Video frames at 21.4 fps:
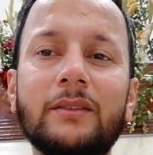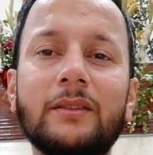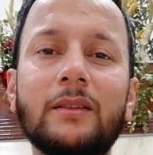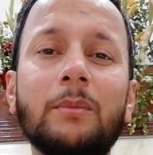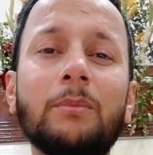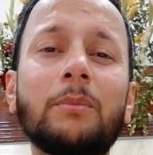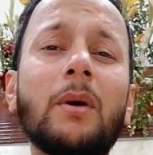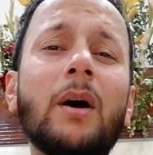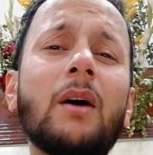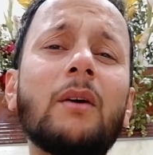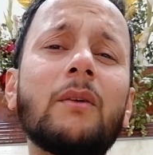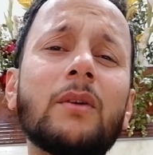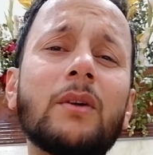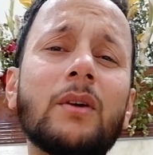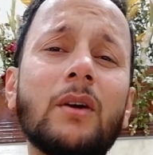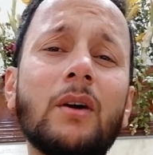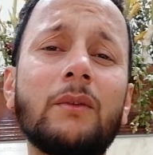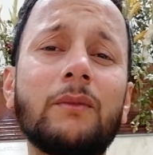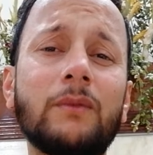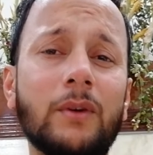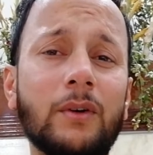the power
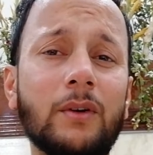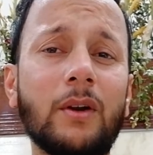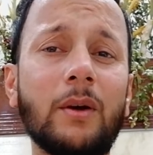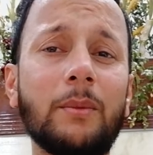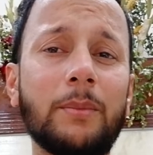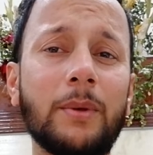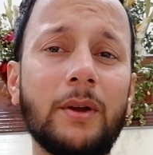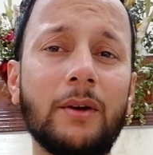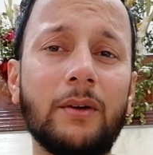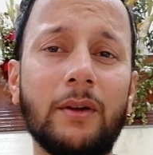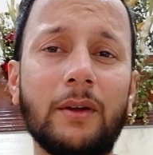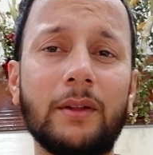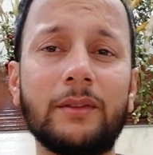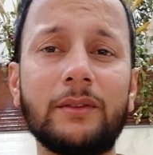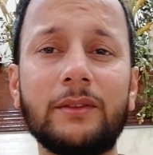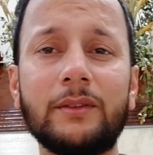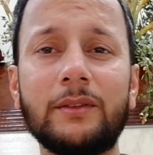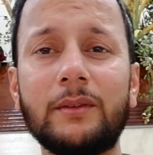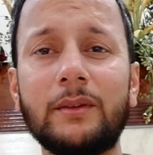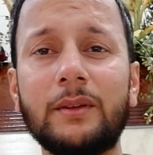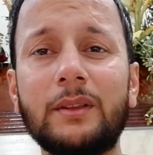of her
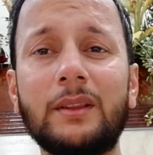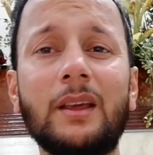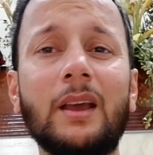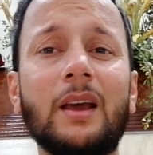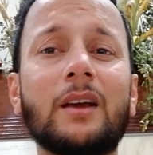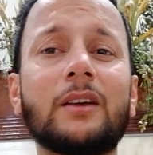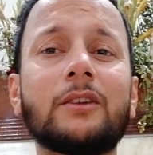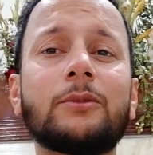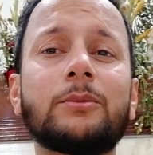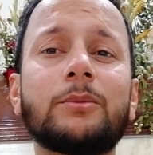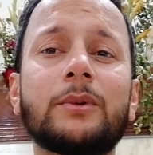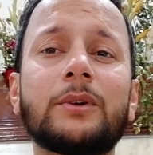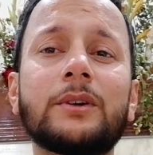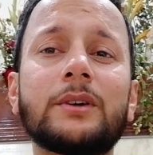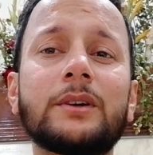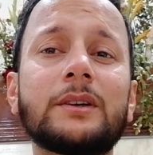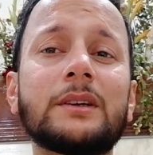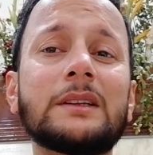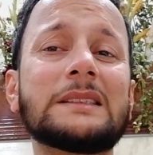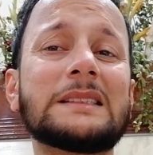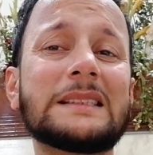appearance, the expert
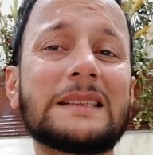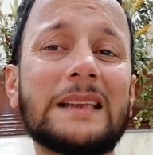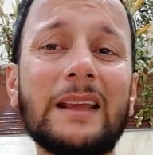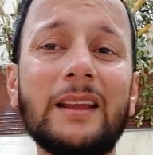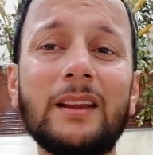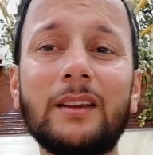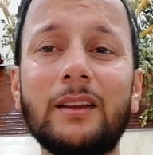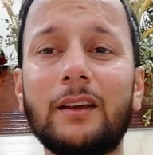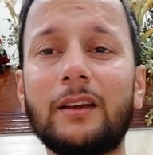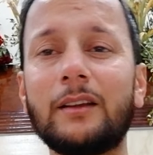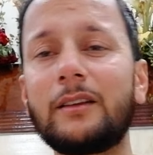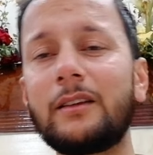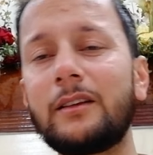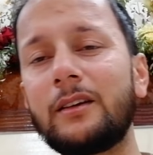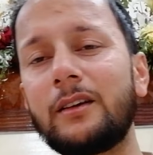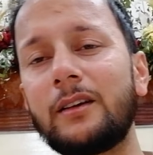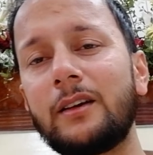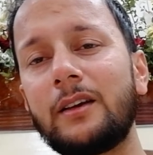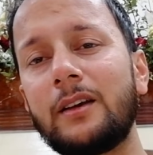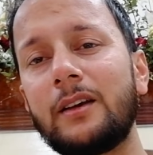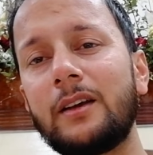stated.
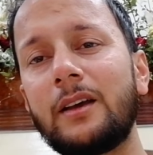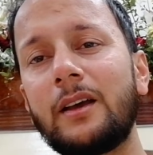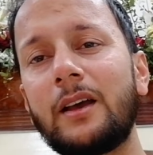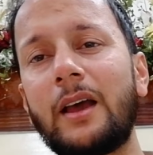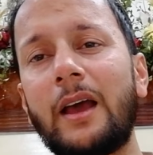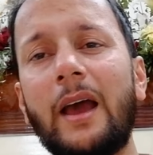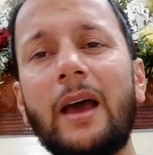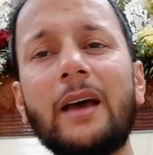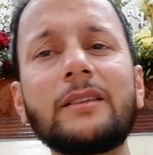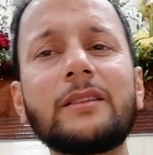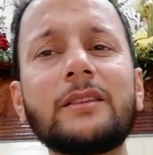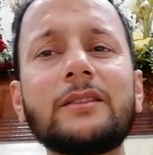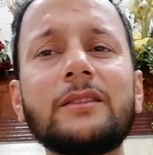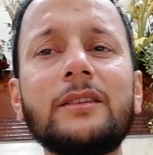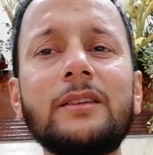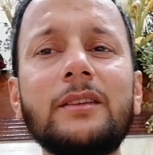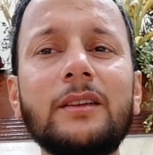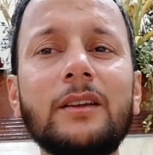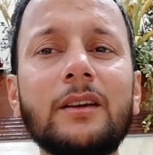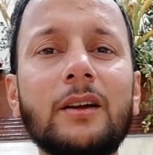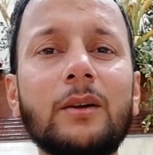As a
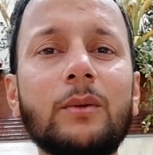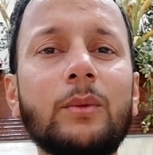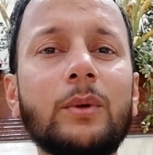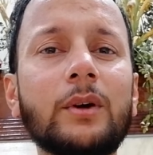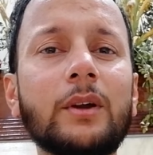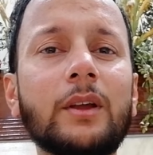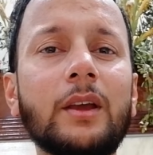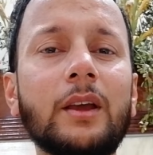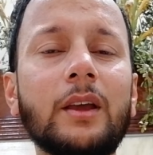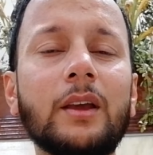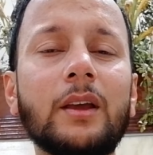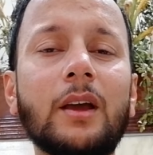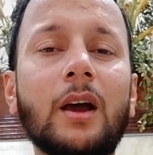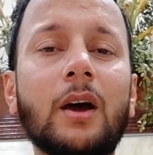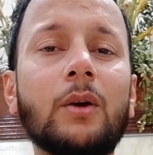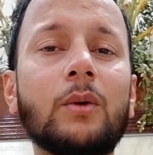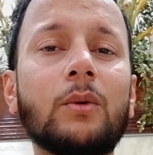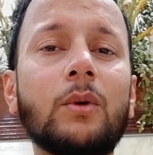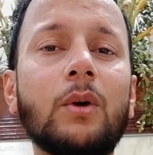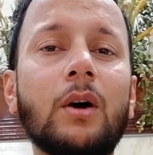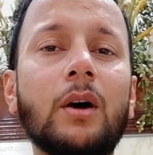senior working
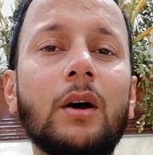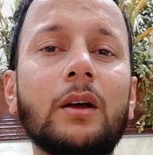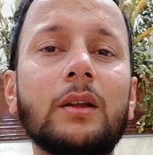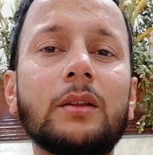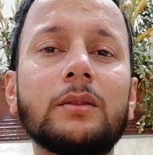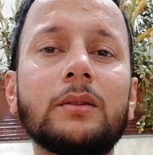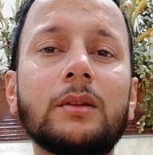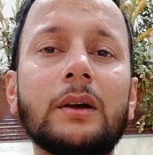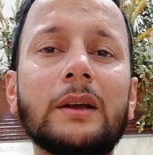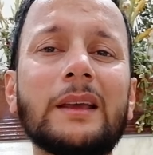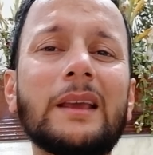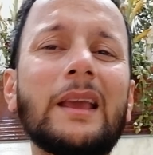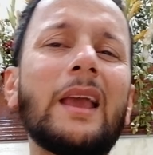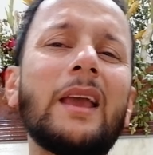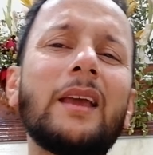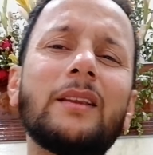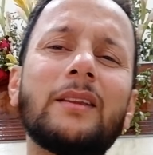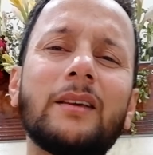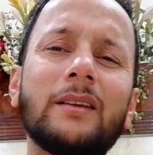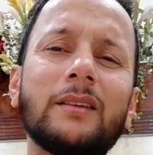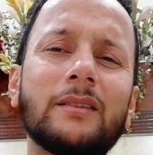royal,
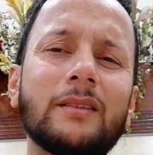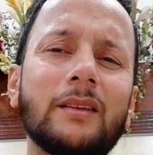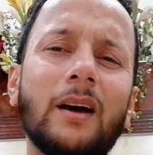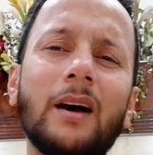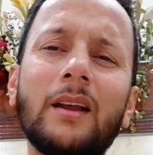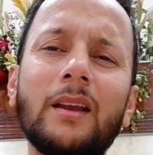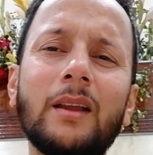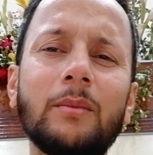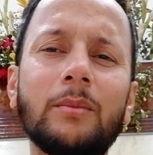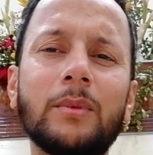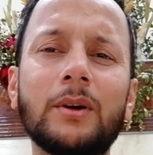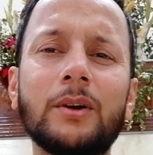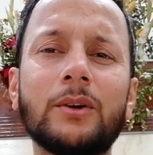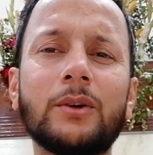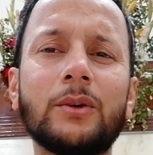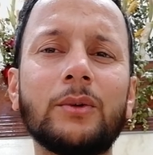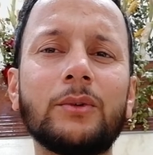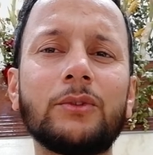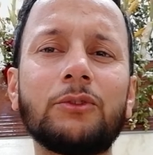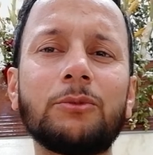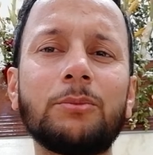Kate is unable
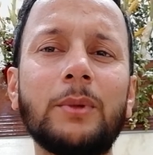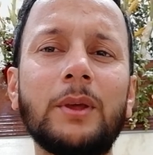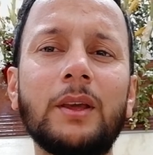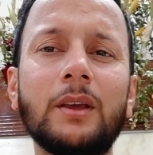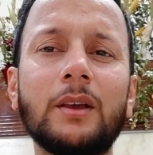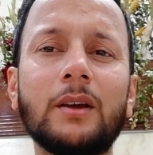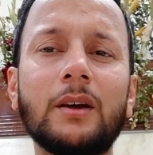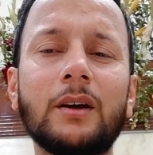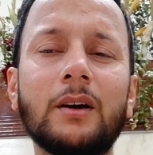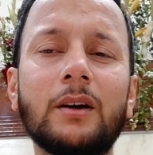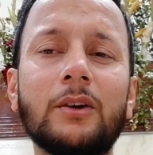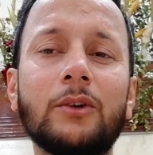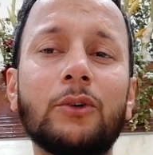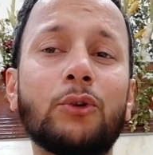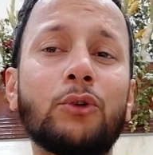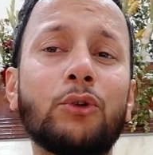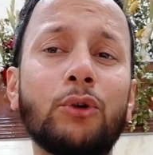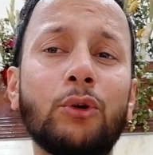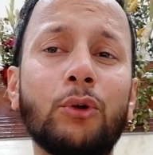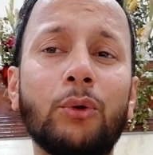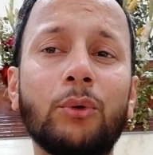to speak her
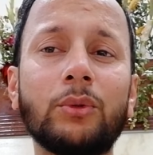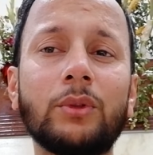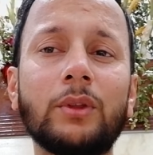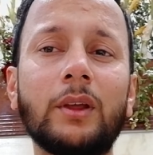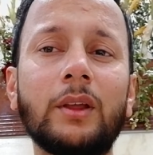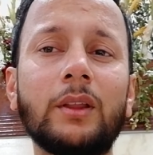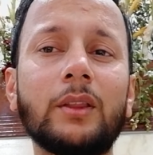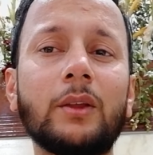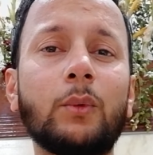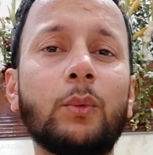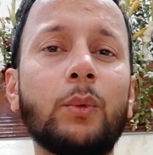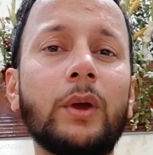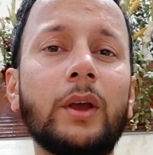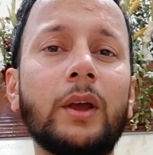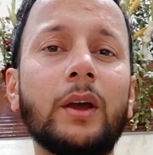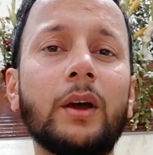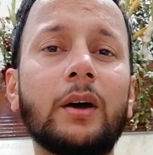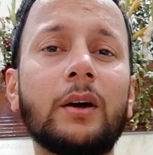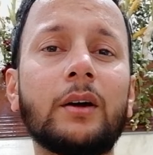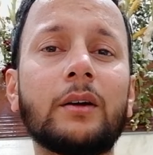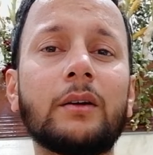truth in the way
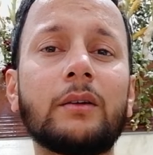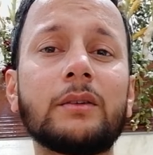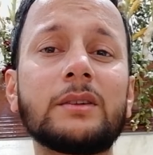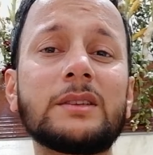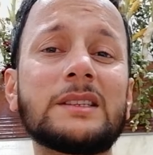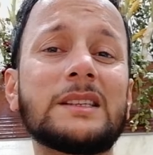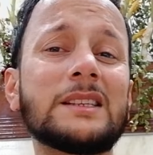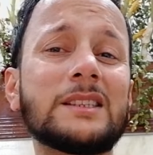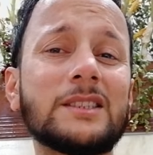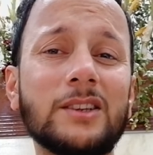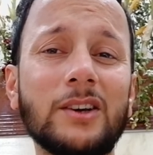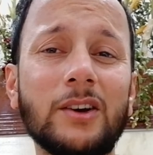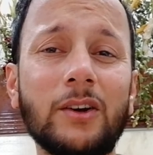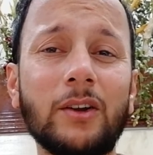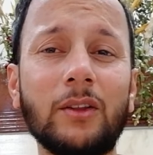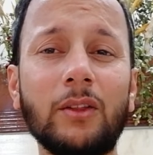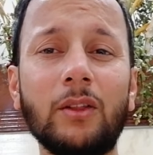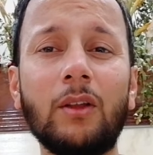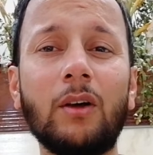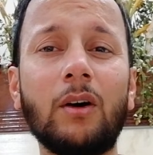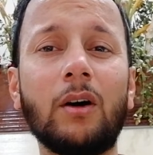her
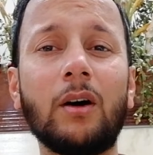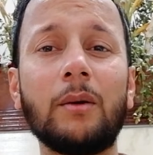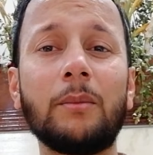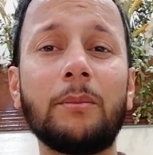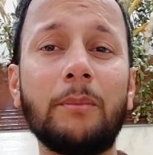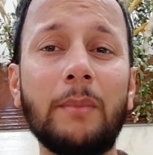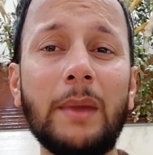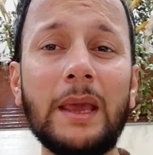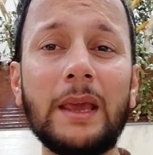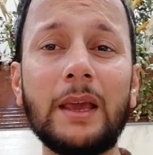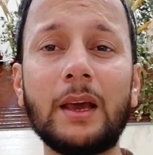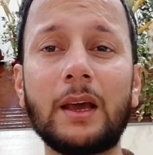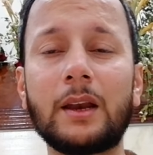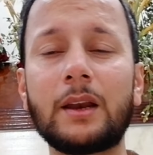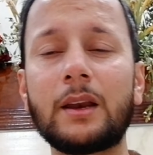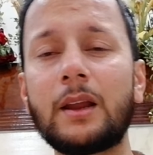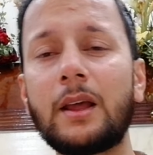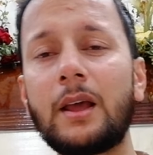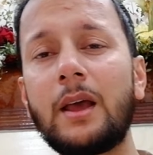sister-in-law Meghan